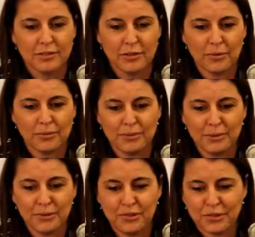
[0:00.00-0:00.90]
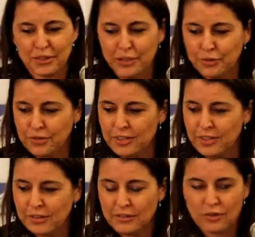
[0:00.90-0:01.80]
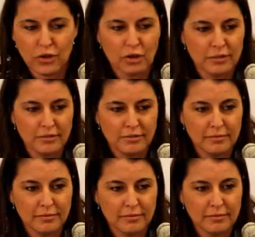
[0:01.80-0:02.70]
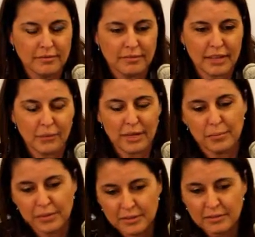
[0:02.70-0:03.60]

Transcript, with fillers: So it was an interesting start that way.